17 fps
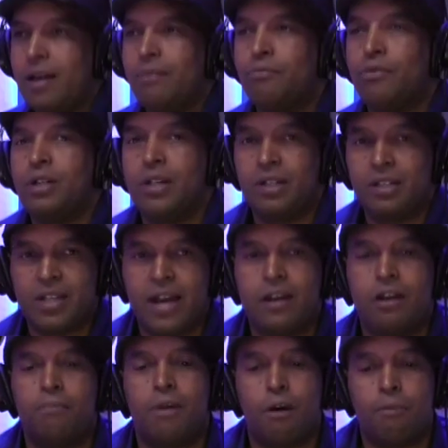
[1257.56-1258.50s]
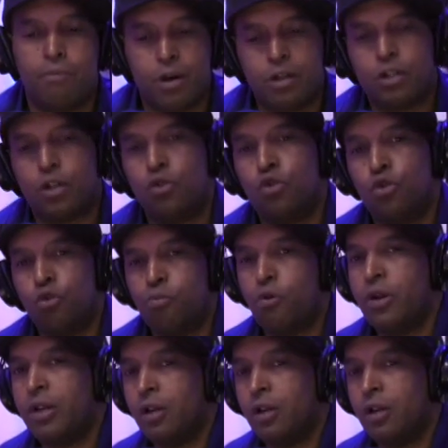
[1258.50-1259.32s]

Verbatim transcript: I'm really excited about Bungalow 2.0,